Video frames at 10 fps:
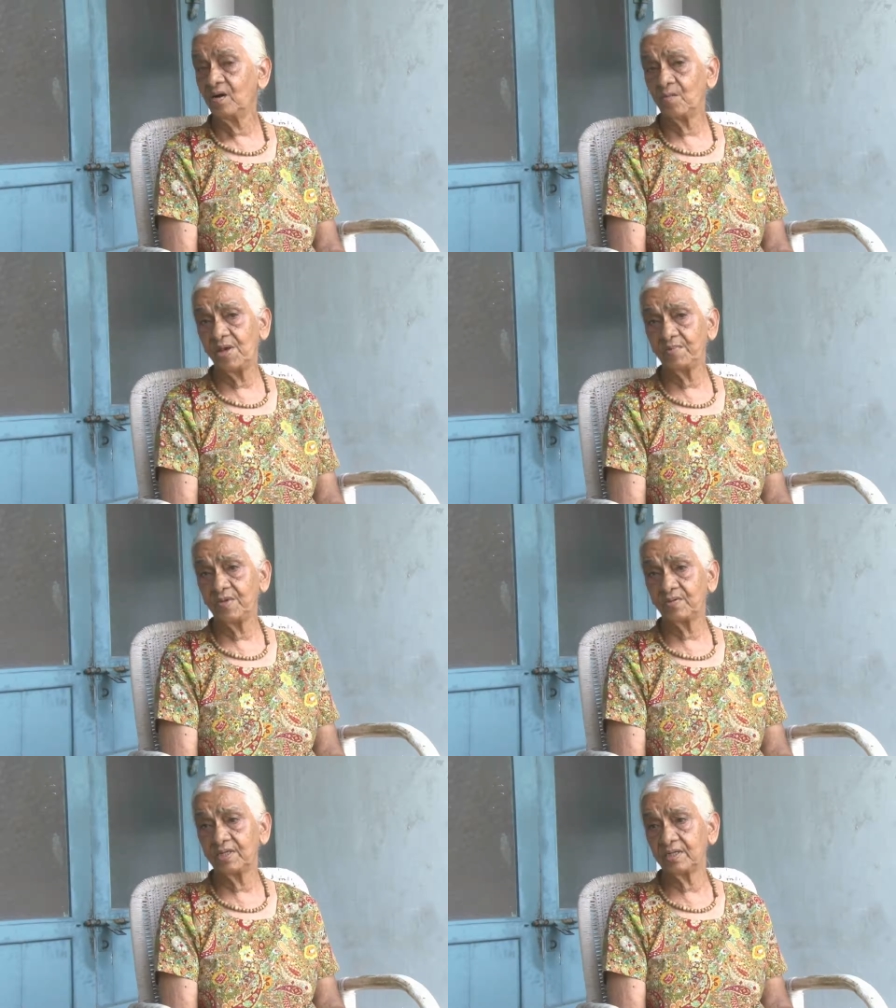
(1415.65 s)
Or maybe
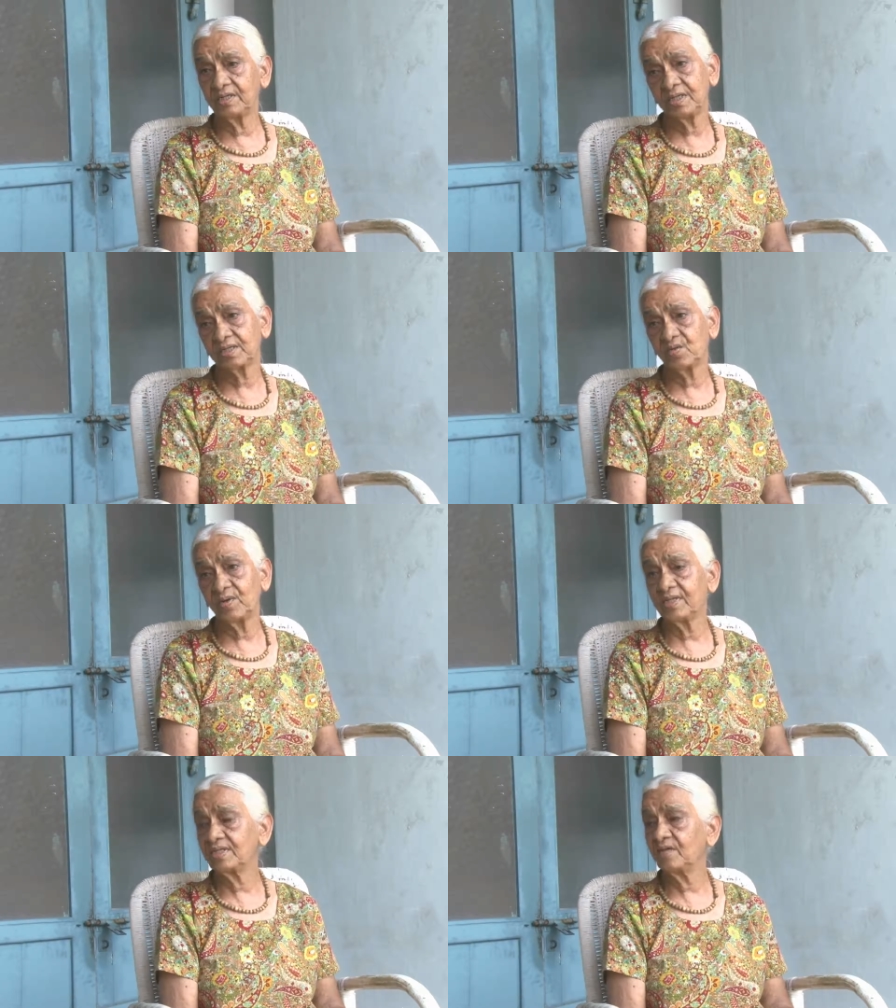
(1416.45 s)
26,
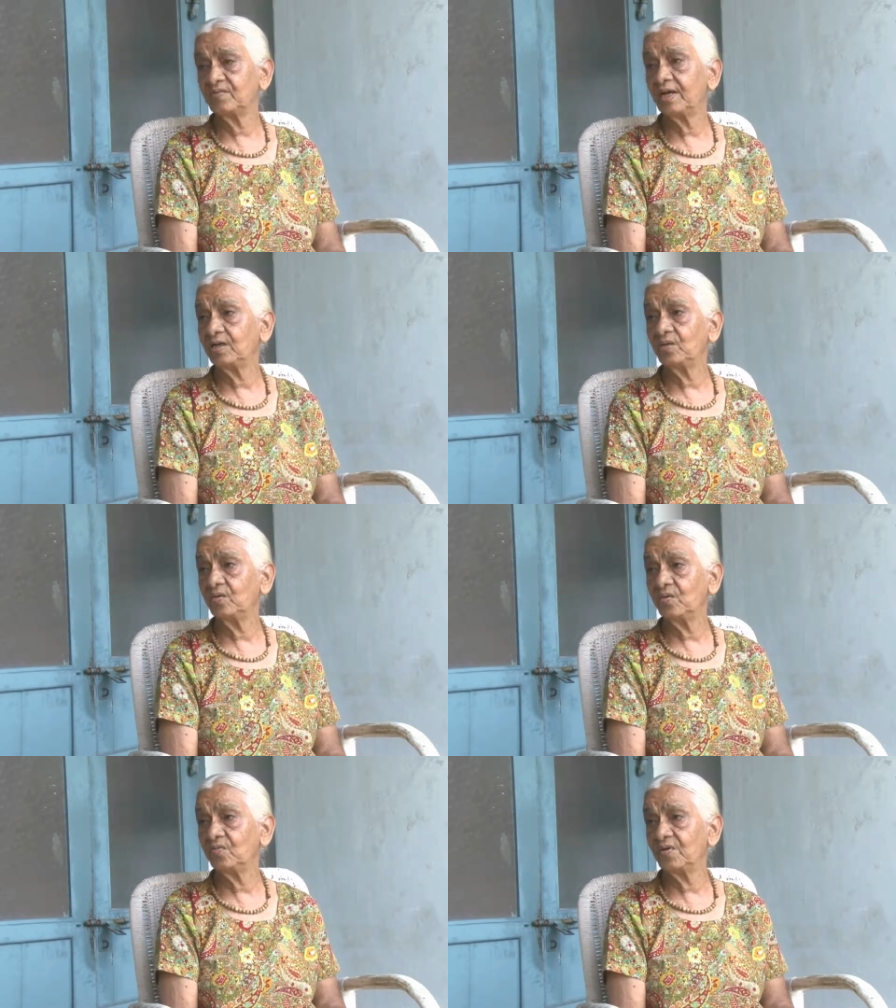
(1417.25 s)
27, I don't
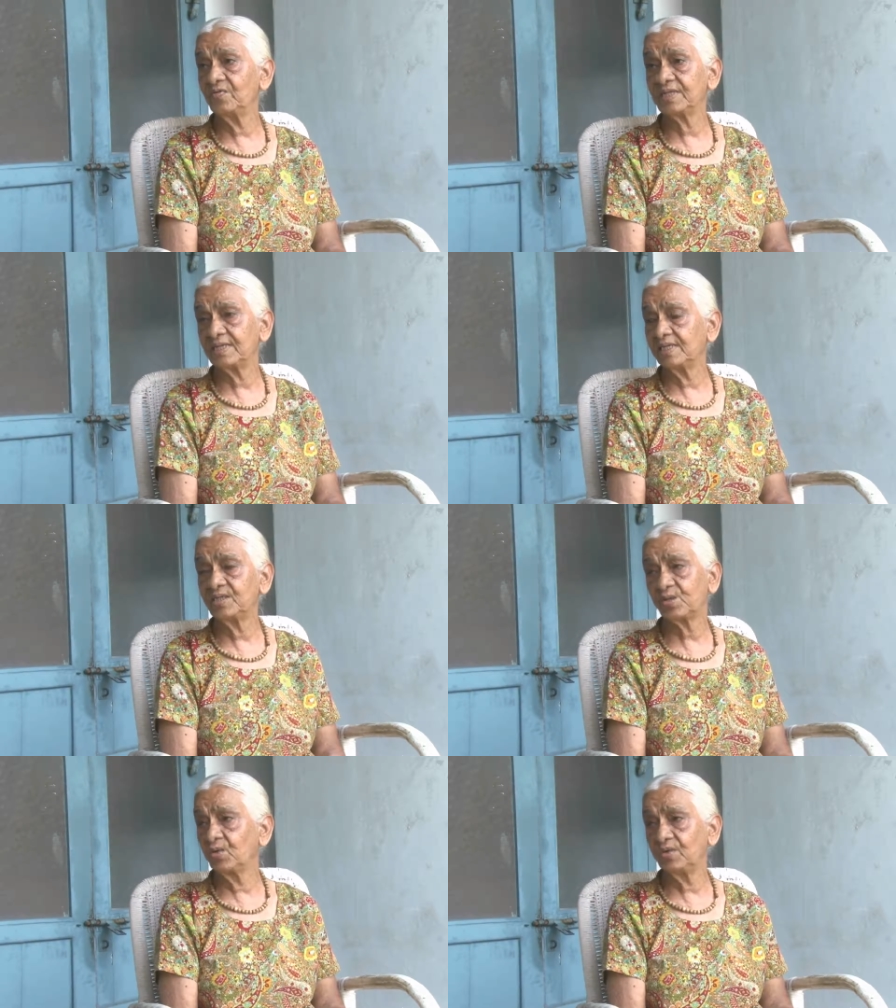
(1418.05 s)
know. We were still
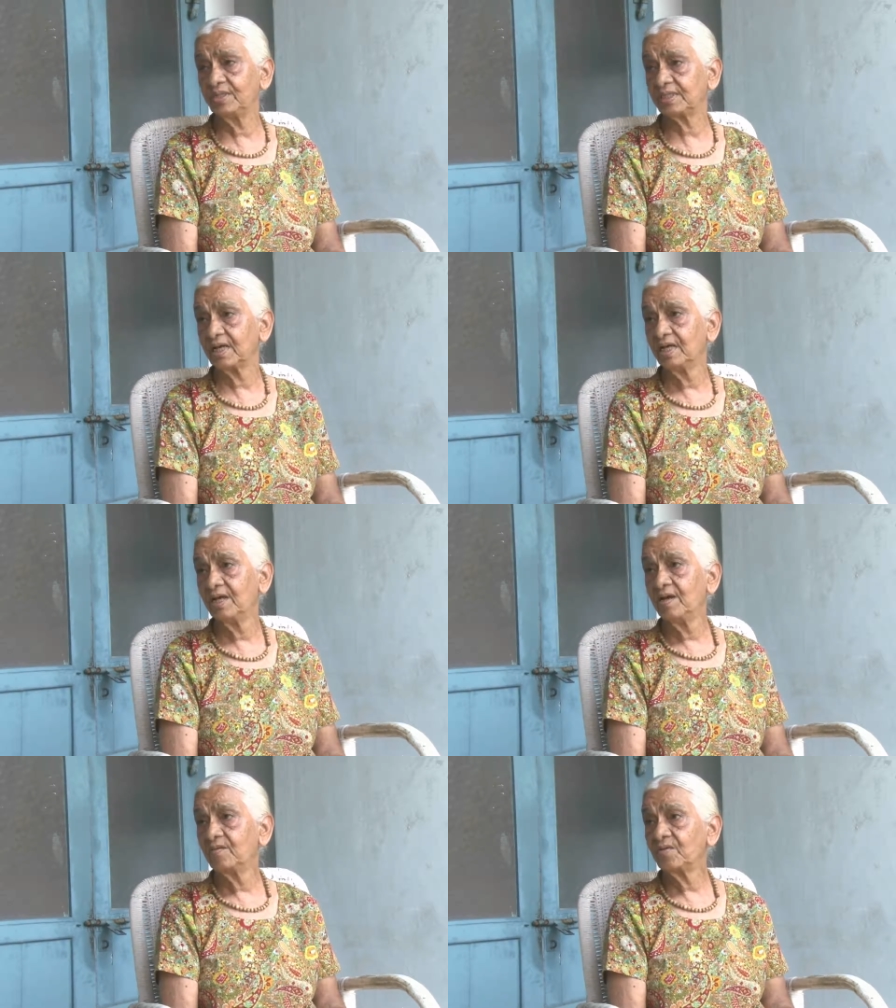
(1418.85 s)
students.
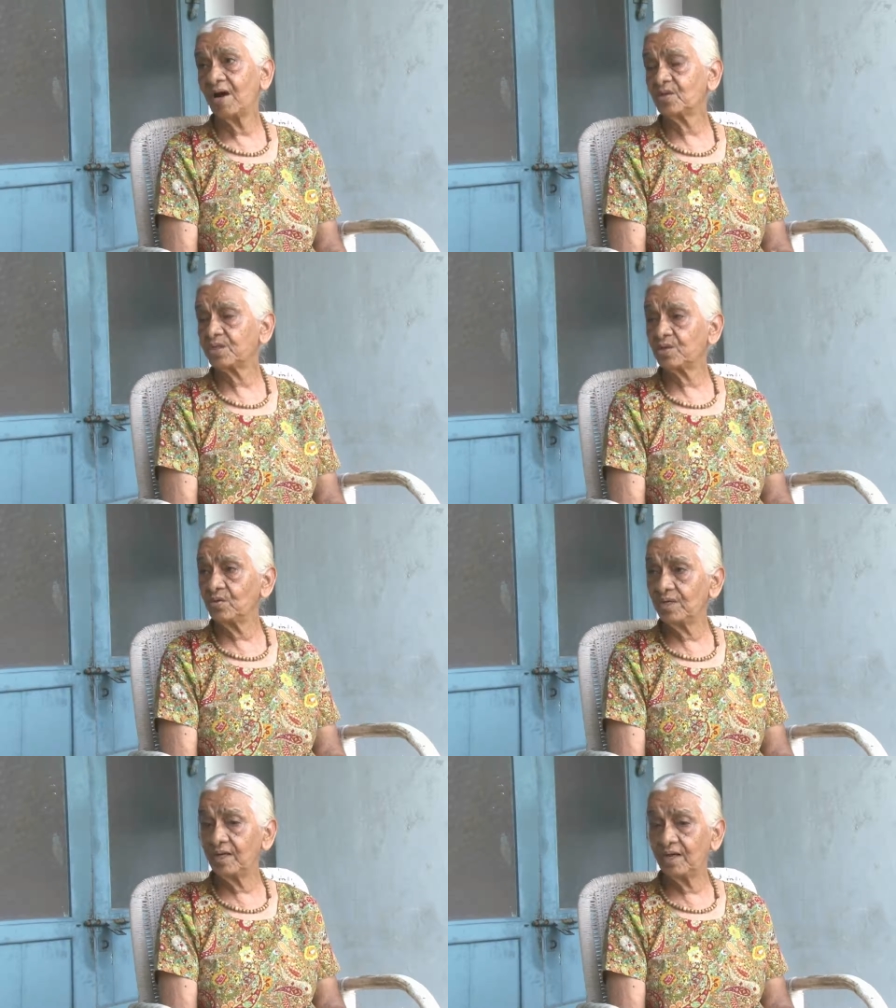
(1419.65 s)

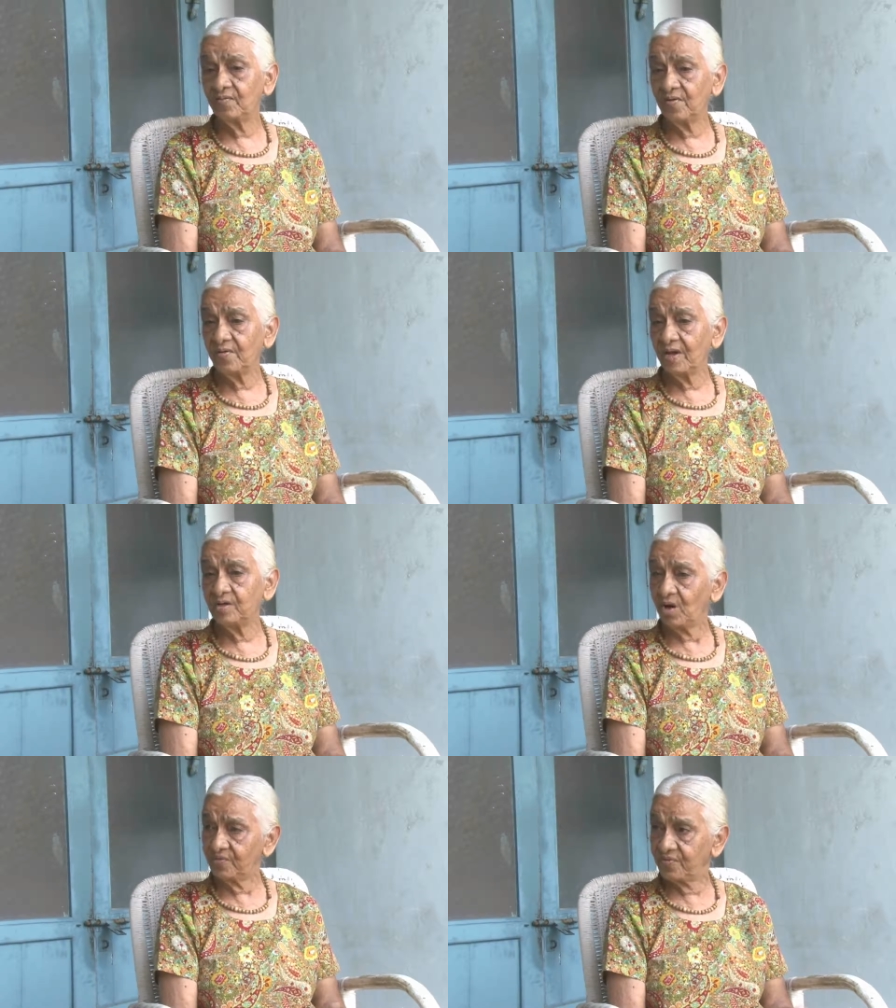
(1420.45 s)
We were
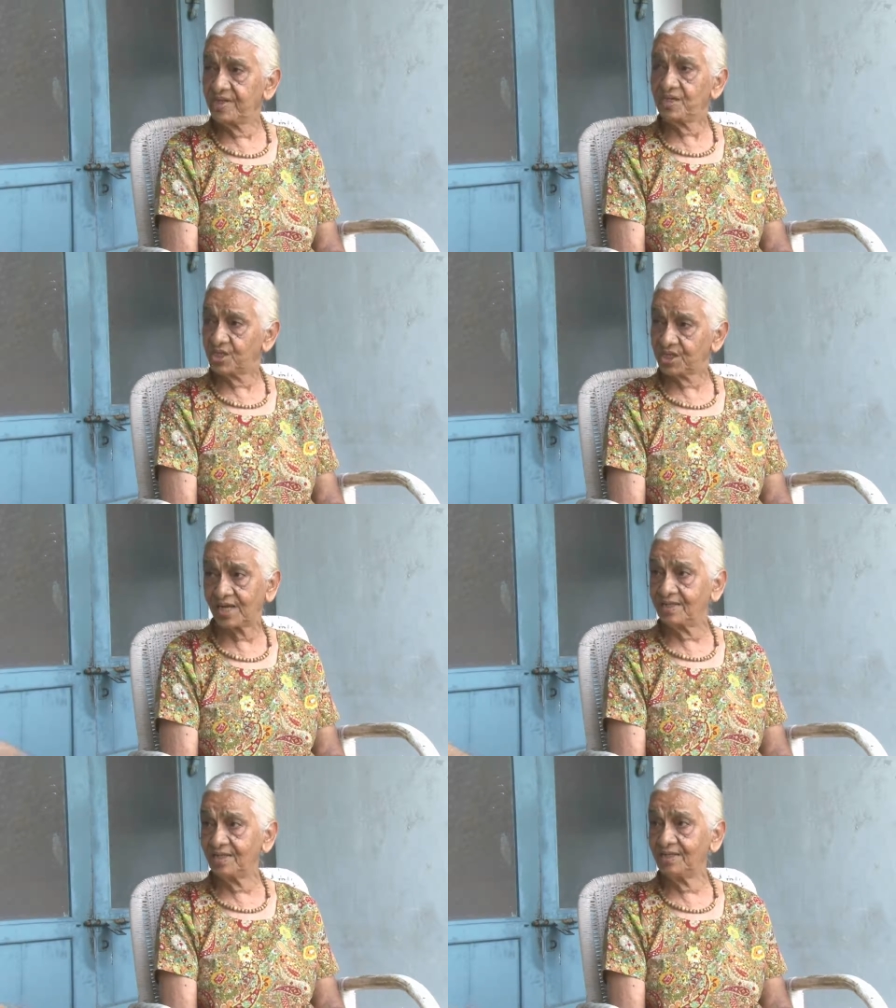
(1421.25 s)
not finished
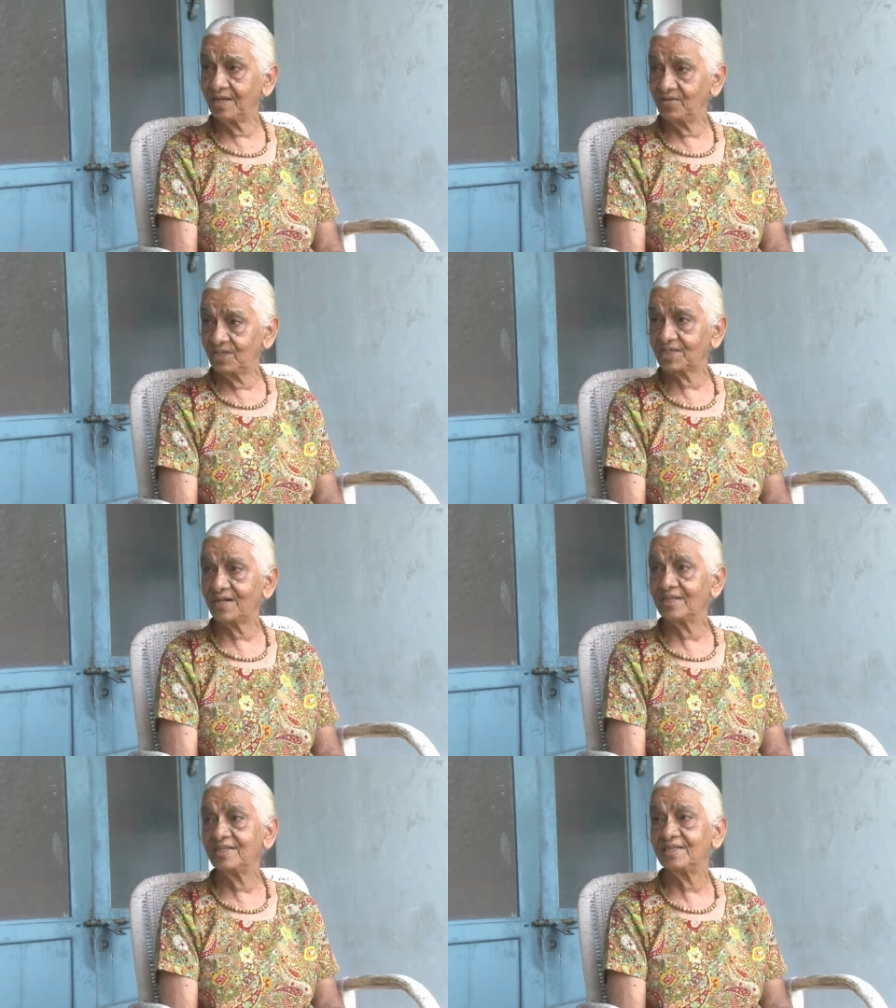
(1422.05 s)
studying and we
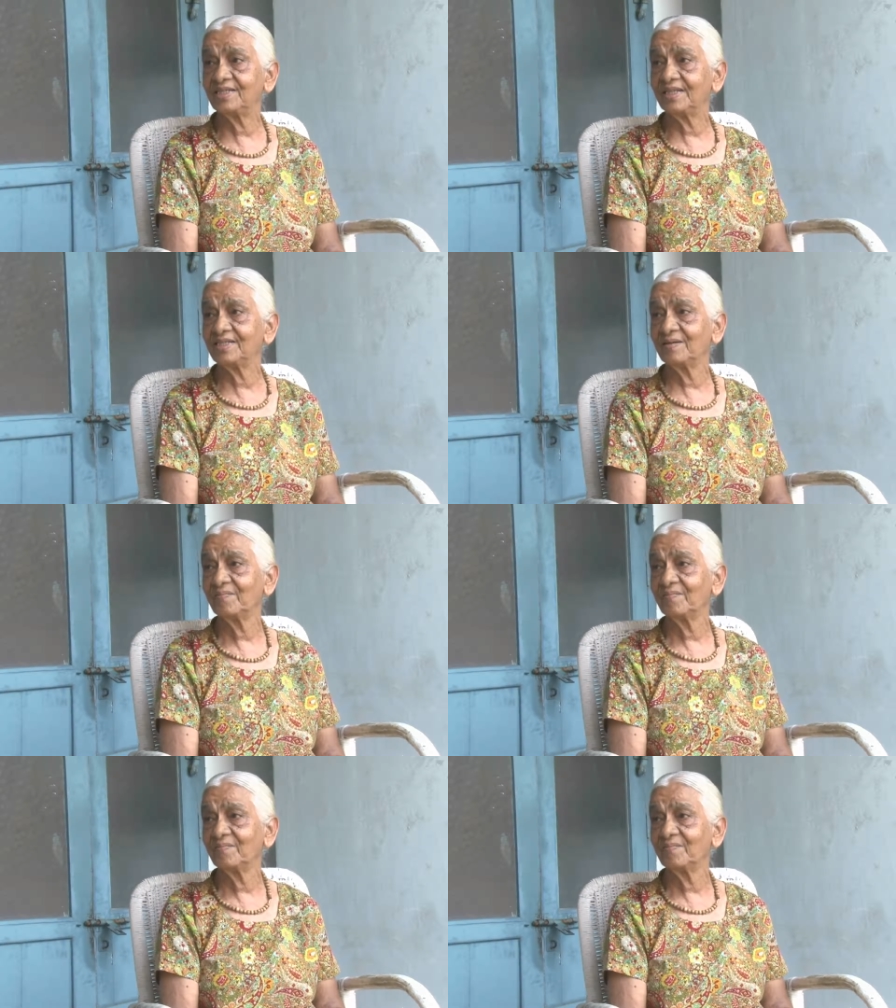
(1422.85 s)
started teaching.